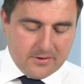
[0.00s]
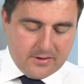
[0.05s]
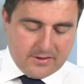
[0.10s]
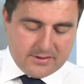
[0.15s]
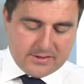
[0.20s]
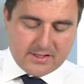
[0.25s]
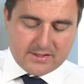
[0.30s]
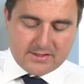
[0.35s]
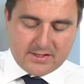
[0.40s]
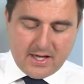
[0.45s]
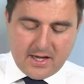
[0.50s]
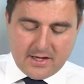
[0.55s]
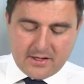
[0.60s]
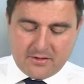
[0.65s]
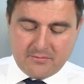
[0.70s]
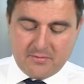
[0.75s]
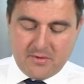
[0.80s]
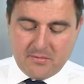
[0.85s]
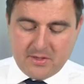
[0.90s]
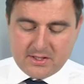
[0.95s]
It says there
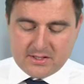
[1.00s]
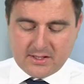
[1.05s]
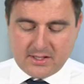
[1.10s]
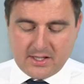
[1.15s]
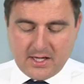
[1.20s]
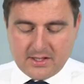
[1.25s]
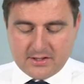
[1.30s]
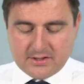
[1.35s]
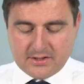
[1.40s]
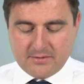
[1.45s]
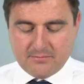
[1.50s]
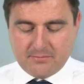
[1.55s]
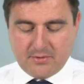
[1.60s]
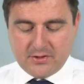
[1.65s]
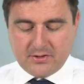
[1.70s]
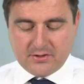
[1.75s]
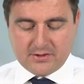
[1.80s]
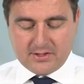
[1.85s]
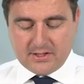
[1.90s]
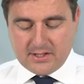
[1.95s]
can be mitigated
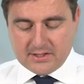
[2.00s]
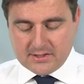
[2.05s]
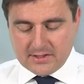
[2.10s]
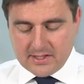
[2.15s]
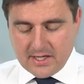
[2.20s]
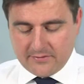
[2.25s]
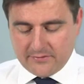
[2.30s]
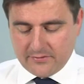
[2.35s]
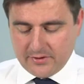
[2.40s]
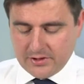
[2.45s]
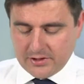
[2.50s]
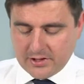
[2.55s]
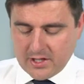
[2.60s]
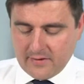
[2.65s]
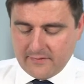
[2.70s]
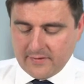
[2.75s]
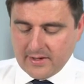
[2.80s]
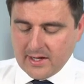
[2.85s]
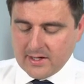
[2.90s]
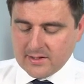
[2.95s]
by using less leverage,
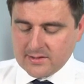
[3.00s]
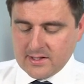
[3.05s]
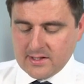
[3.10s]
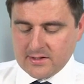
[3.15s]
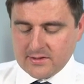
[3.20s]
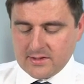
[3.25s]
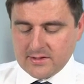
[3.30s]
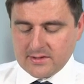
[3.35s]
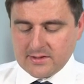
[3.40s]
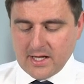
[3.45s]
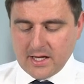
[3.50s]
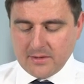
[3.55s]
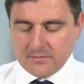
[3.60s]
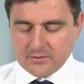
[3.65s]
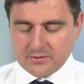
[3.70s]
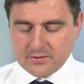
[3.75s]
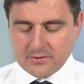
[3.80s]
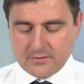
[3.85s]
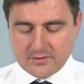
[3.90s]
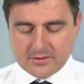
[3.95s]
having access to
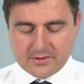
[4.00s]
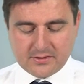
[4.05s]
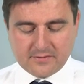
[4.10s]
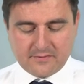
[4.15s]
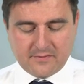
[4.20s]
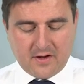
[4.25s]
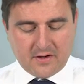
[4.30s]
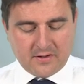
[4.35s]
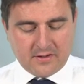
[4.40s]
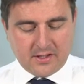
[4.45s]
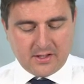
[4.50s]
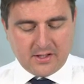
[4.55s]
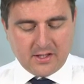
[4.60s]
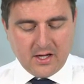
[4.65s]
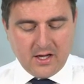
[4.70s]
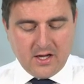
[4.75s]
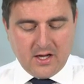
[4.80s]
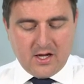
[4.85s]
stable sources of funding,